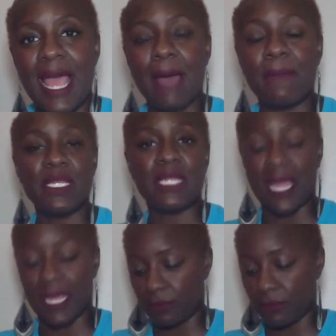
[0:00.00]
I mean,
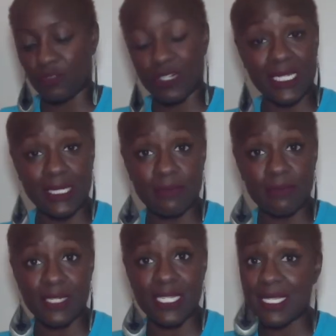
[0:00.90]
like, really?
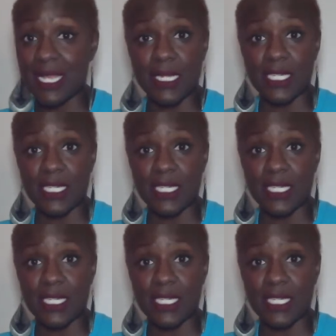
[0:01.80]
She said